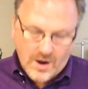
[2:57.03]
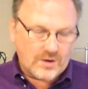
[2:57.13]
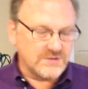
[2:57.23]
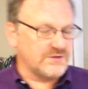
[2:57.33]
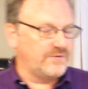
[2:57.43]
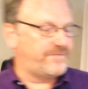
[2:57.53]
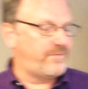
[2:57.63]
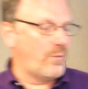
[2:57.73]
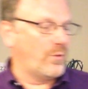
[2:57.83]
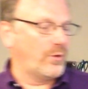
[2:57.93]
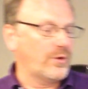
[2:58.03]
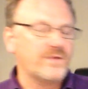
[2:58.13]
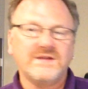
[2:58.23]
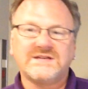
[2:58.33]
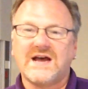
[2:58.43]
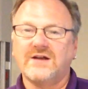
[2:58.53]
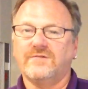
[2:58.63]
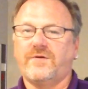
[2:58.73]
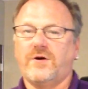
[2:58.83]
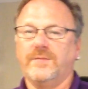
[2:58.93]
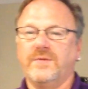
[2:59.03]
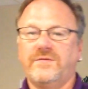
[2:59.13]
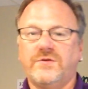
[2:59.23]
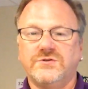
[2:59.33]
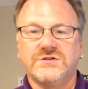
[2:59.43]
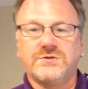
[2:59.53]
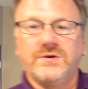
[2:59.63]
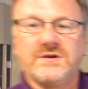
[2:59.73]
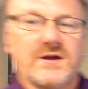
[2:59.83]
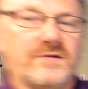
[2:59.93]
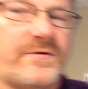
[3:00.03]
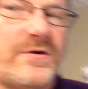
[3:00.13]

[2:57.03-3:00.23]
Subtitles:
Also for the tidal volume, if you're just doing tidal